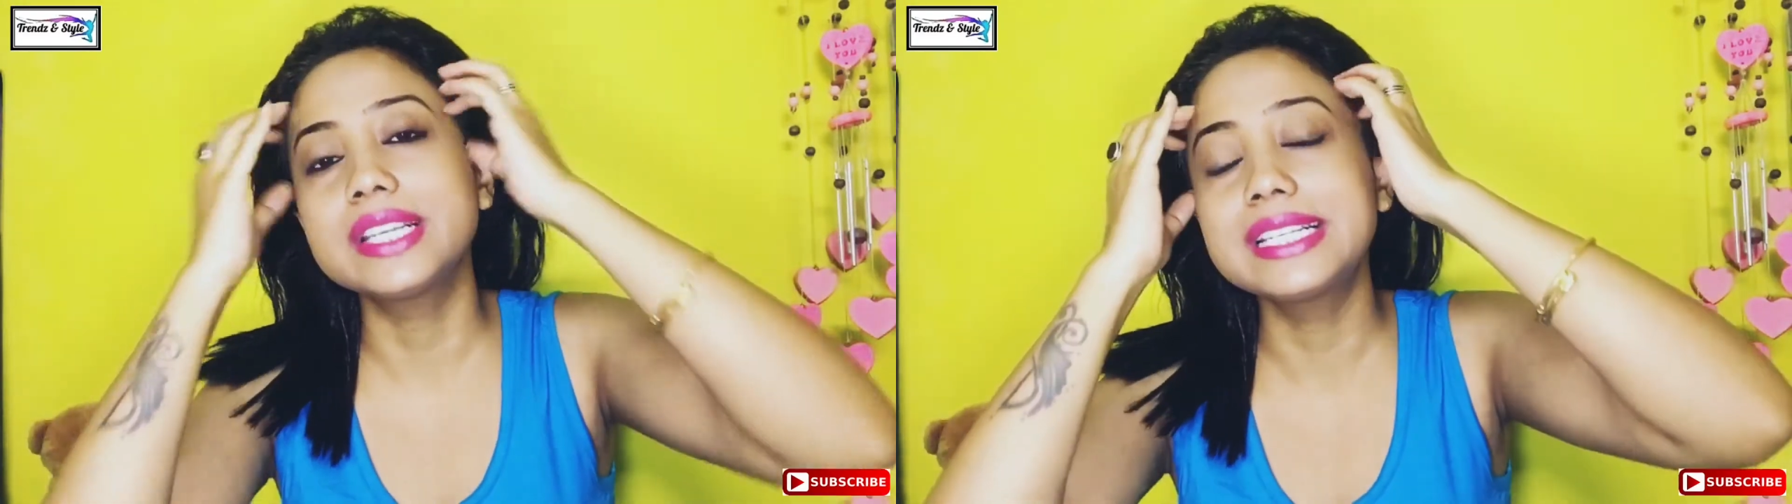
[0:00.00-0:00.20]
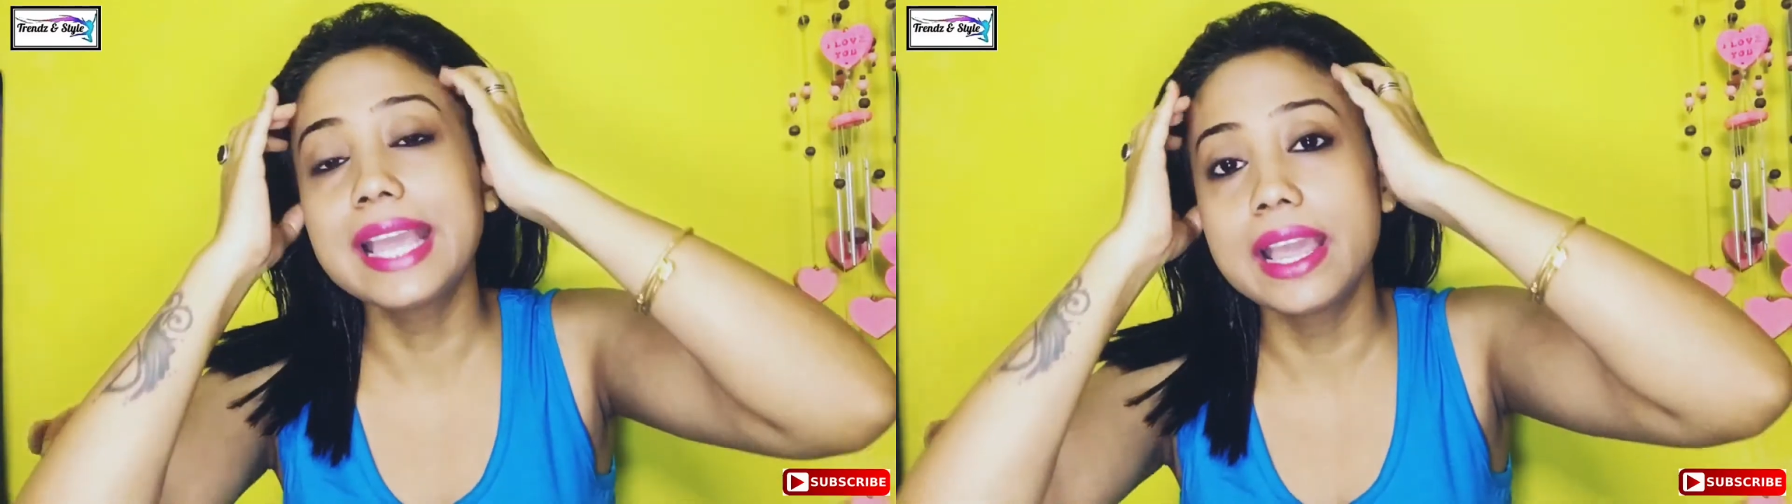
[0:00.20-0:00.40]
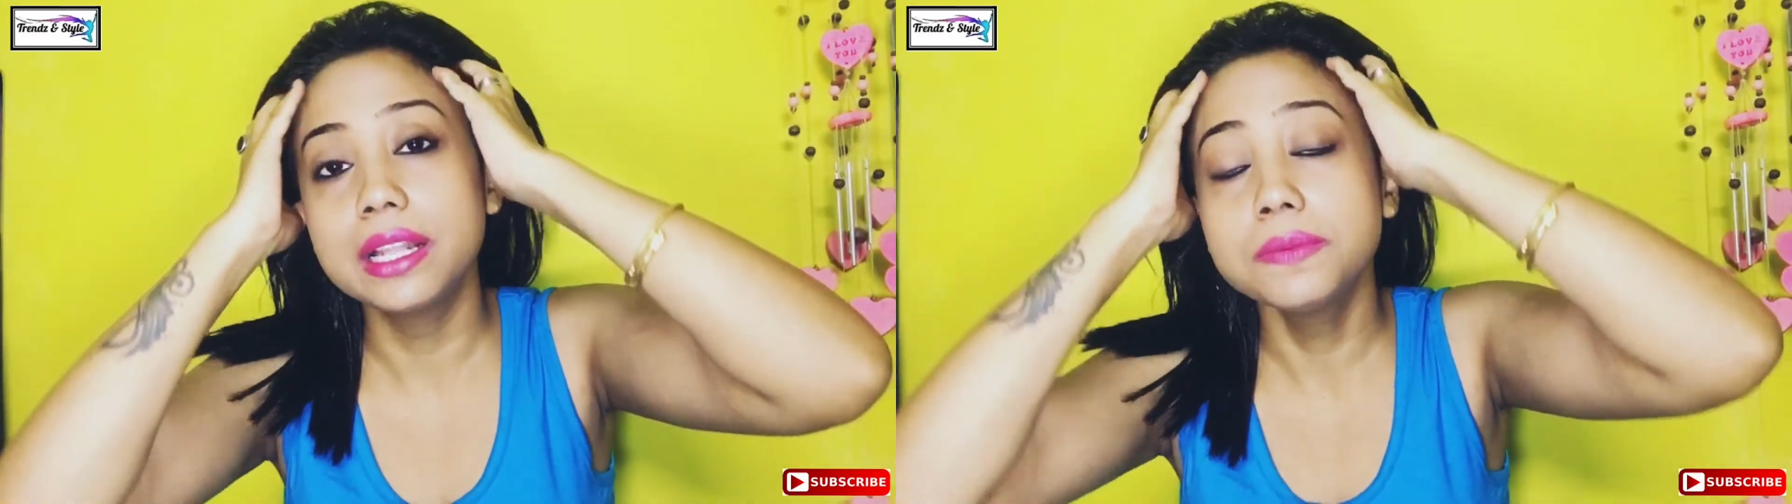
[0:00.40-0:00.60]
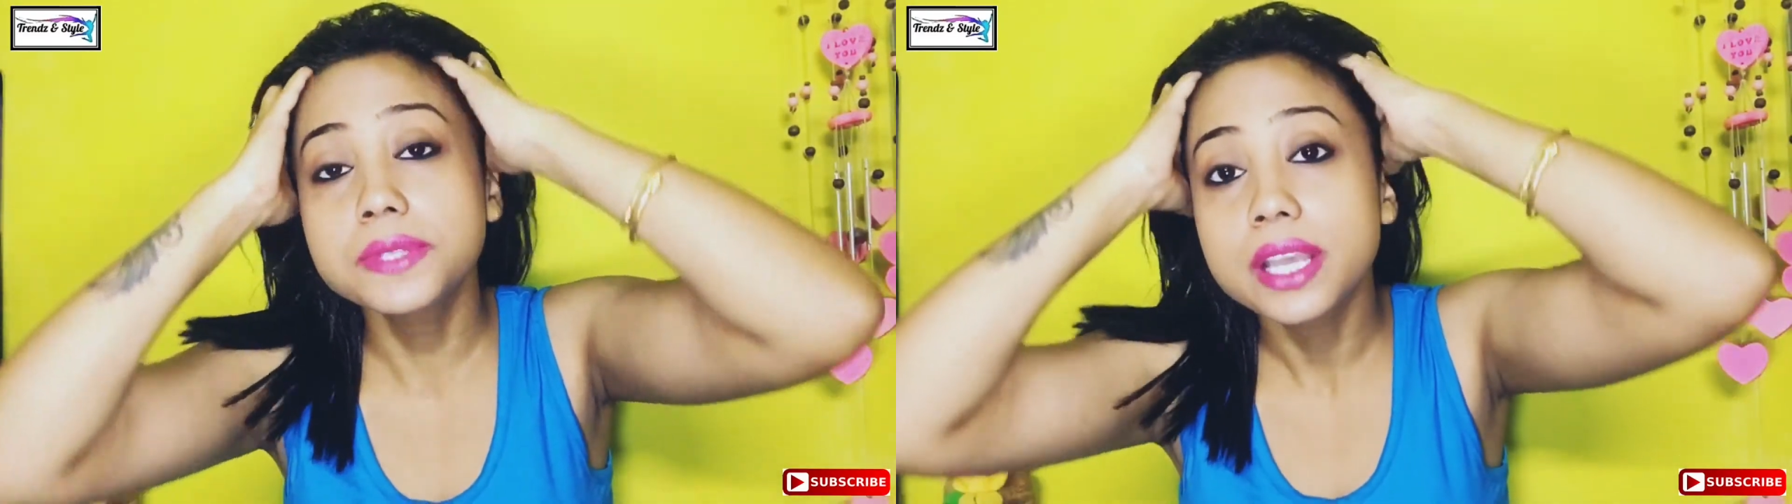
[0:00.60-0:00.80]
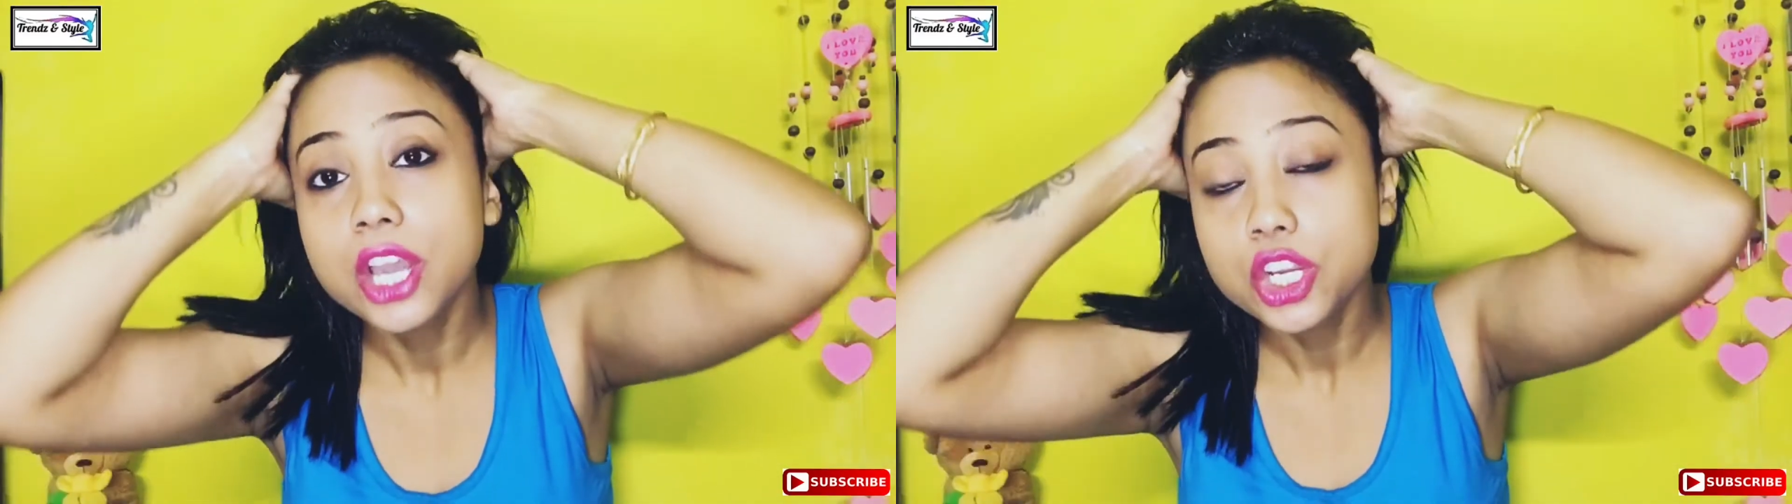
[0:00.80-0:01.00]
it
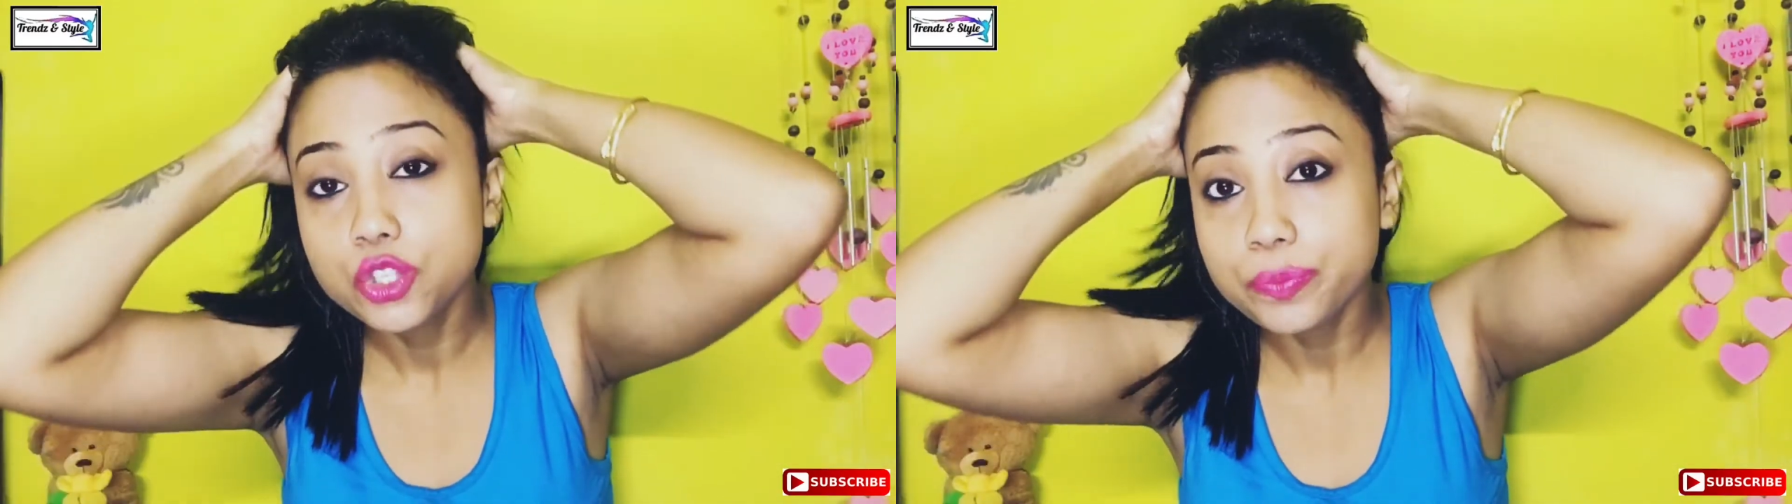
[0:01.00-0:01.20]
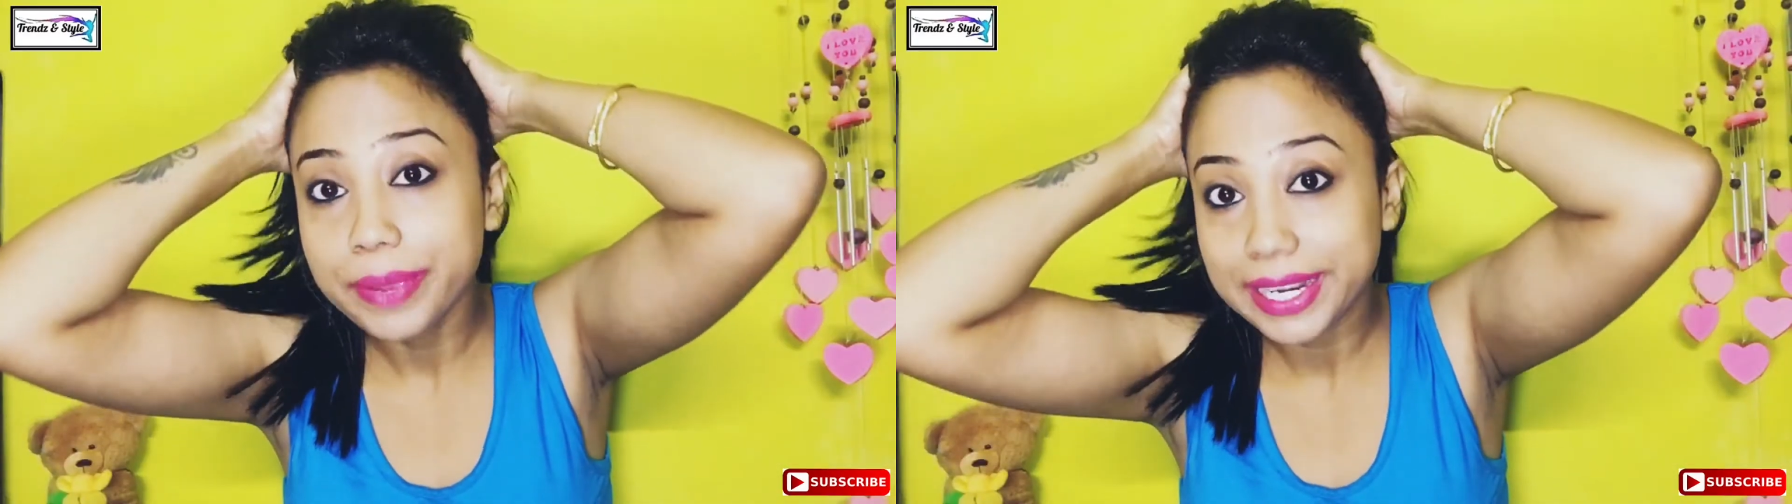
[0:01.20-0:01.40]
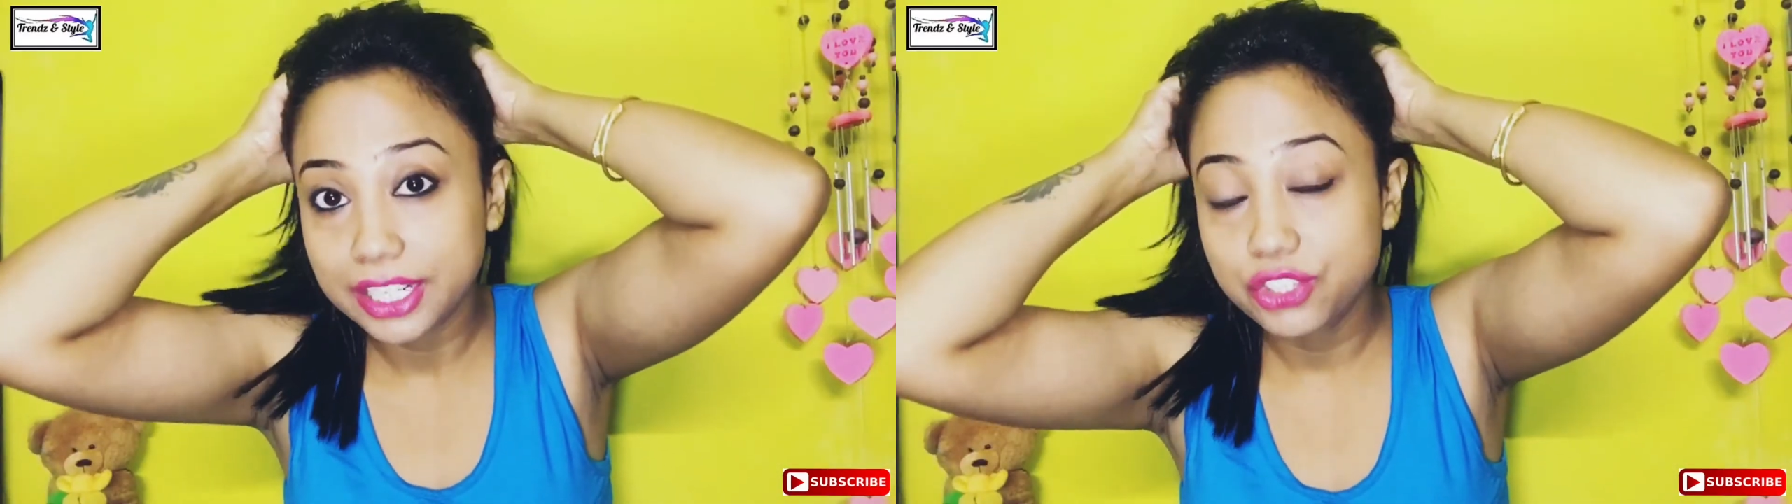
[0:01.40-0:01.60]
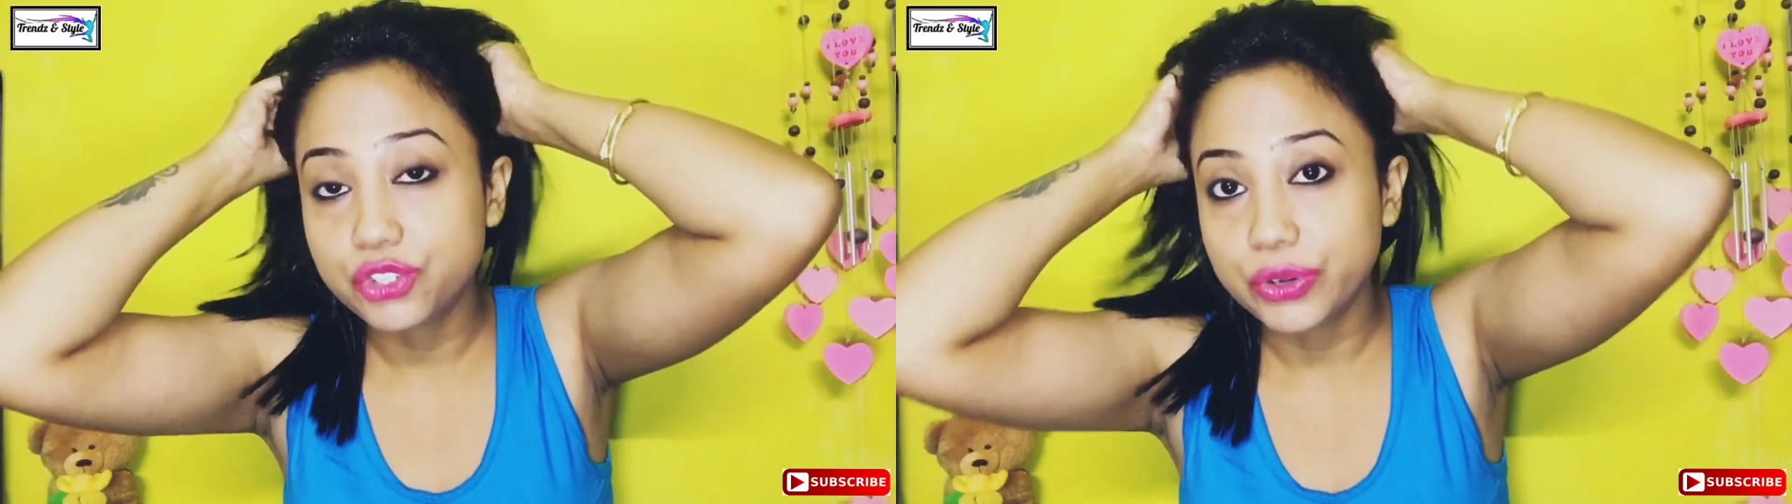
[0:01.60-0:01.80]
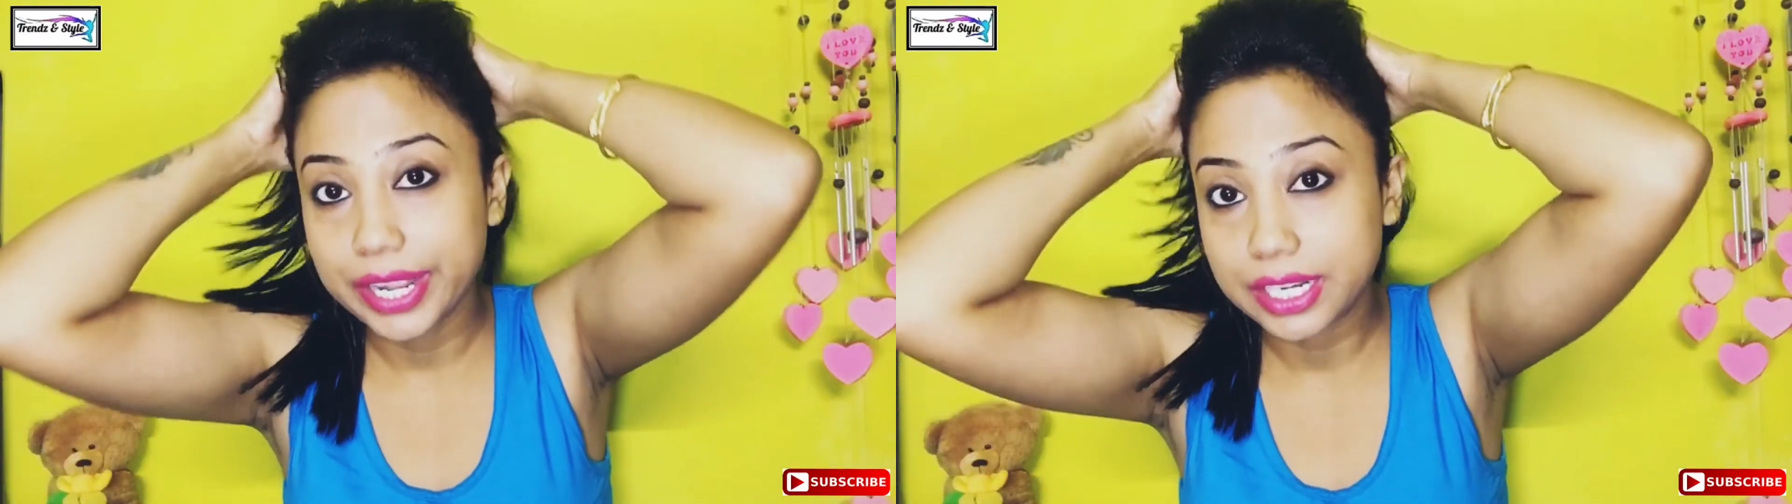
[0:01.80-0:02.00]
helps to
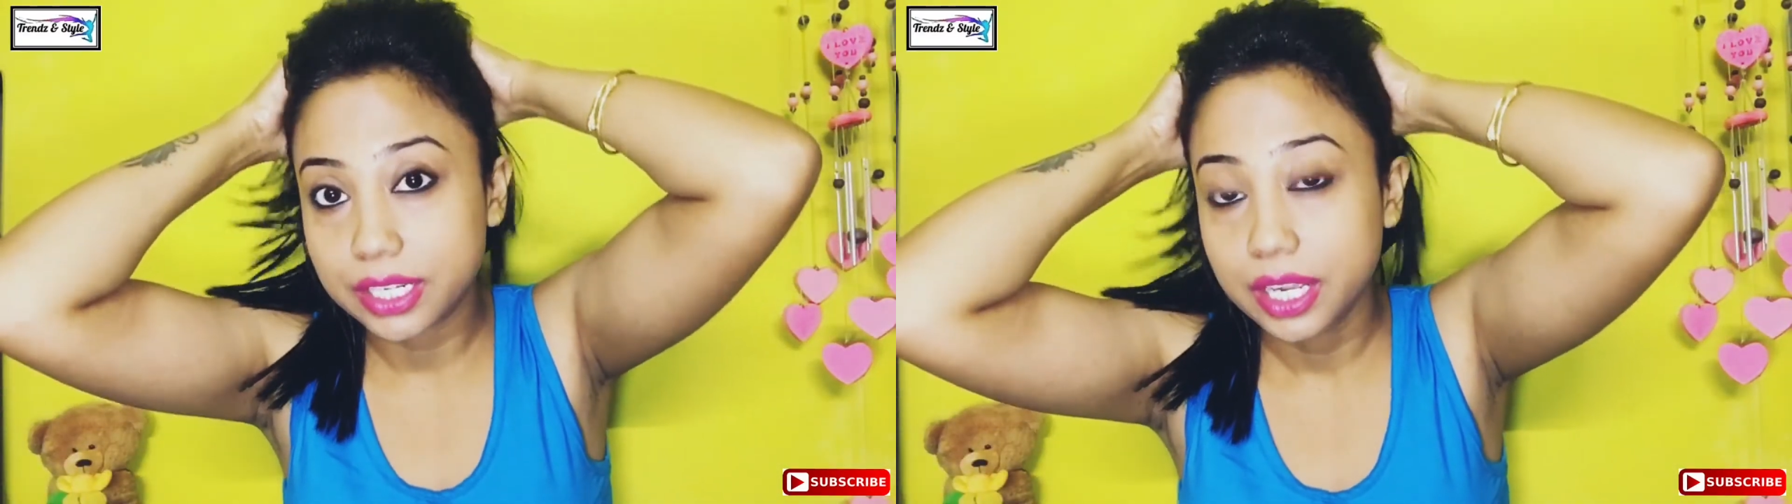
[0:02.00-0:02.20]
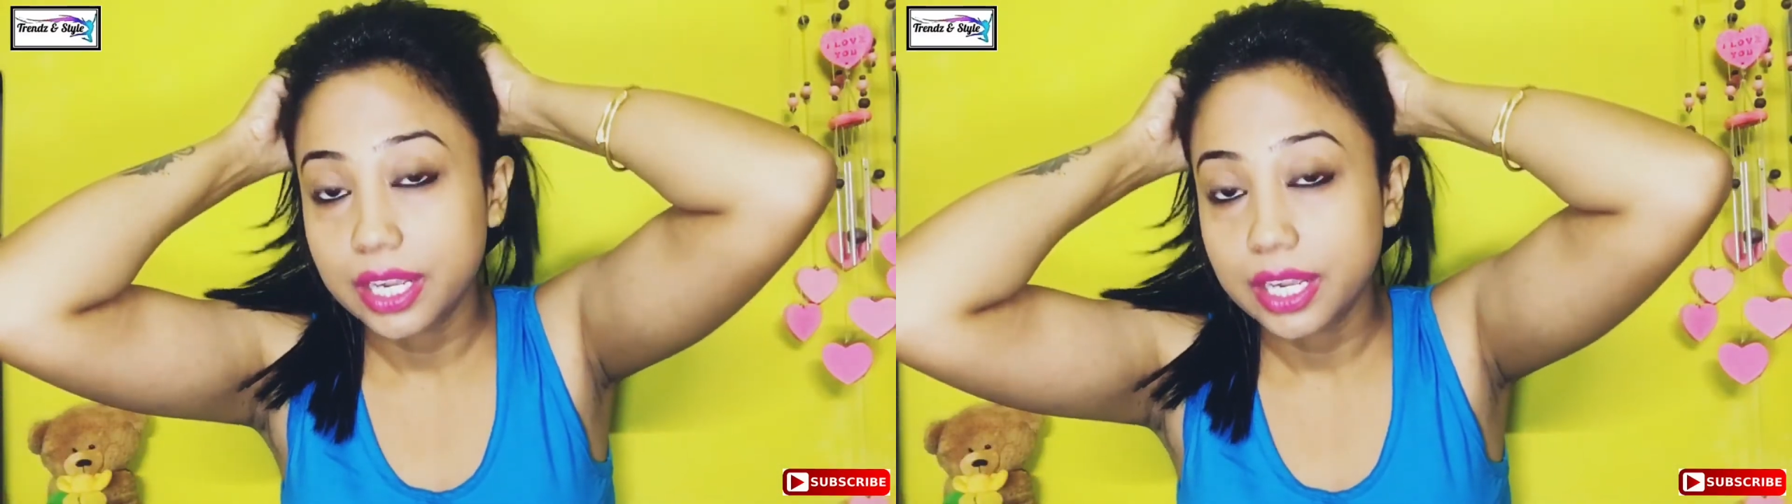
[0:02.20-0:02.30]
penetrate